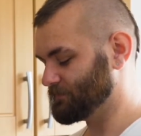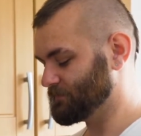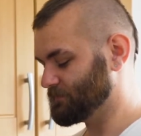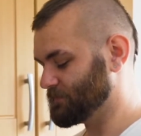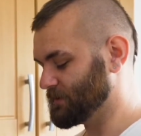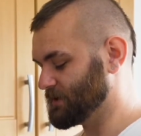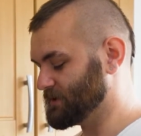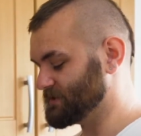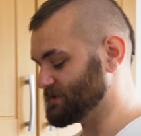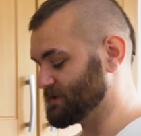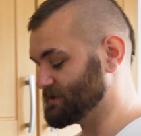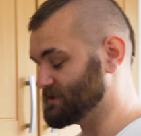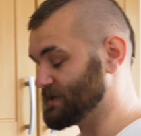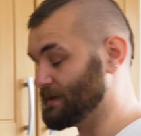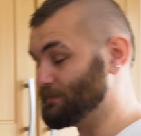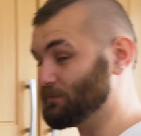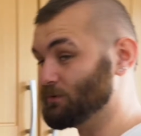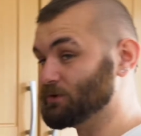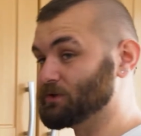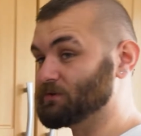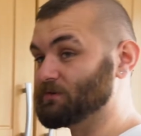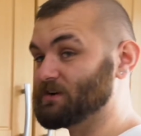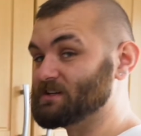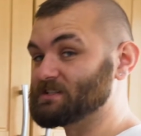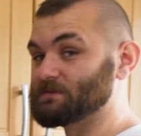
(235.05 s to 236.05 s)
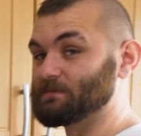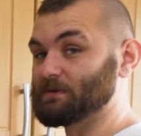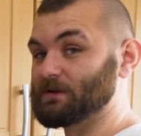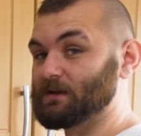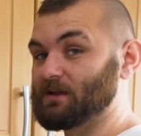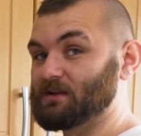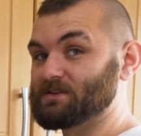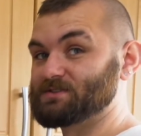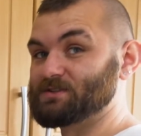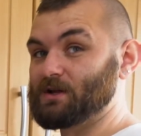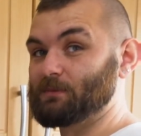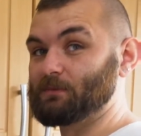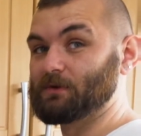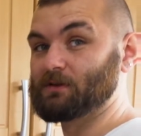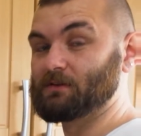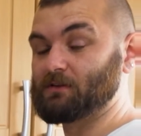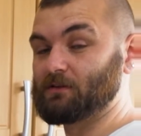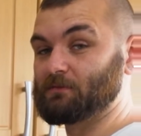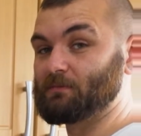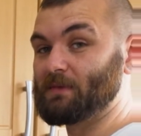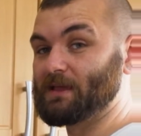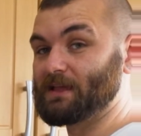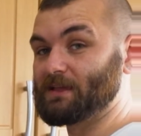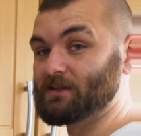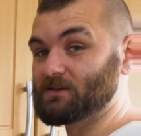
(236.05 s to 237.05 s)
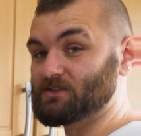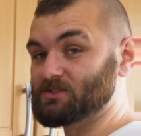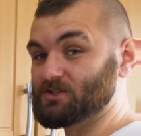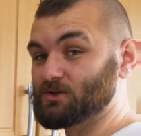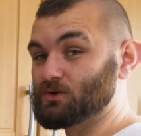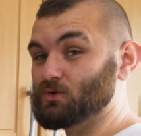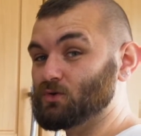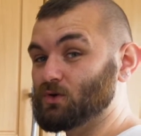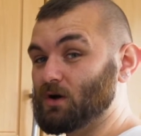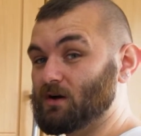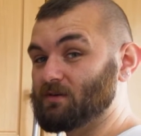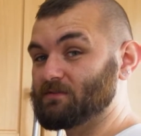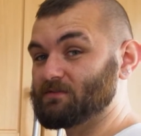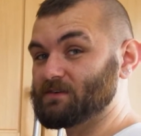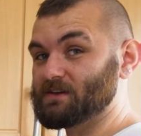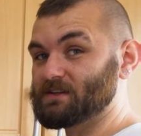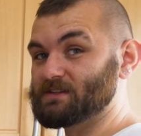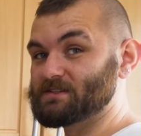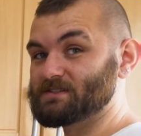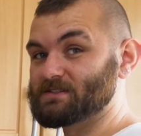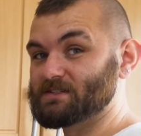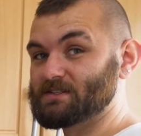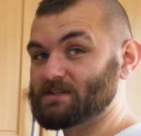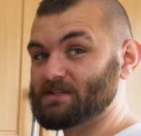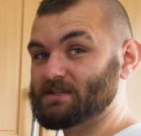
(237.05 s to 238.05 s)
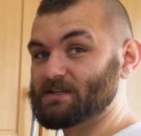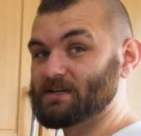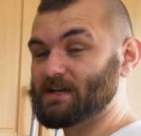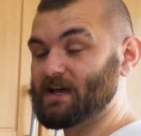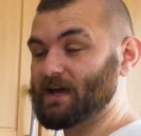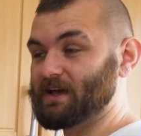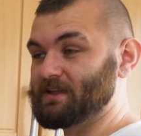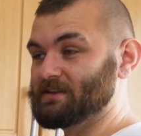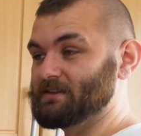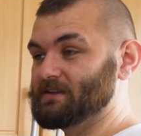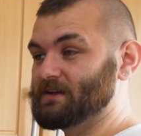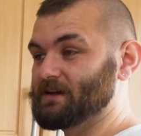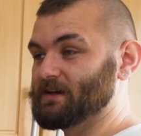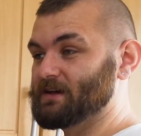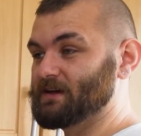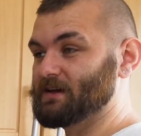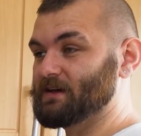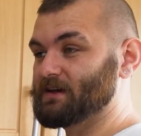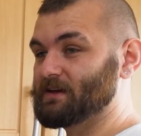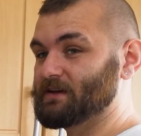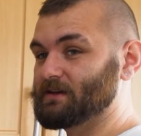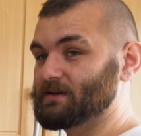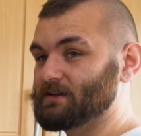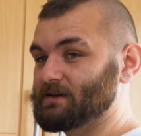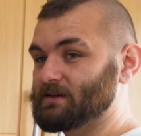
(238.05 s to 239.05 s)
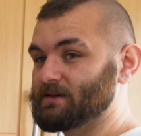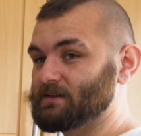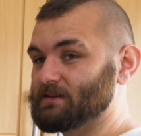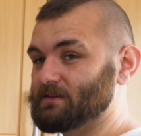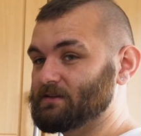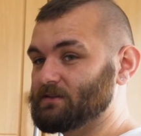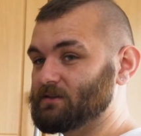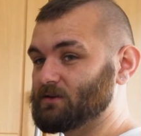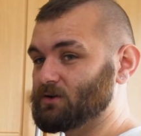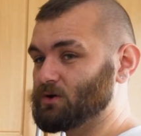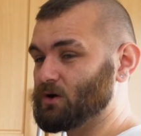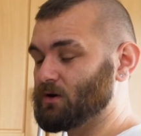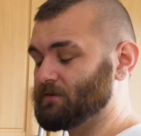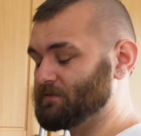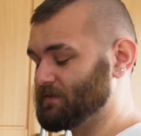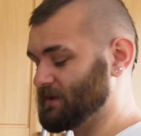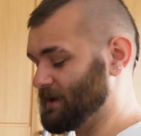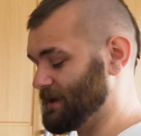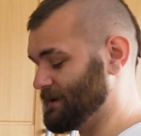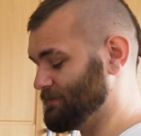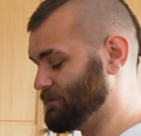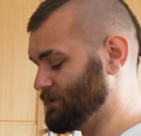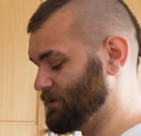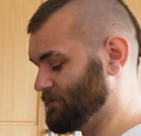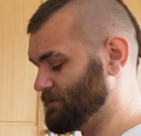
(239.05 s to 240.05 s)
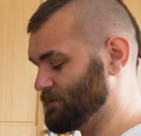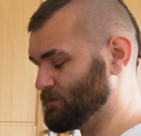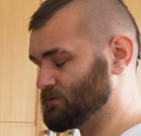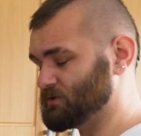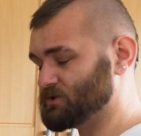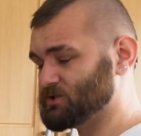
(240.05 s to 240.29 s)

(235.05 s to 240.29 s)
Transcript: Because I doubled the recipe last time because I was making 2 coffees. And the coffee element of it was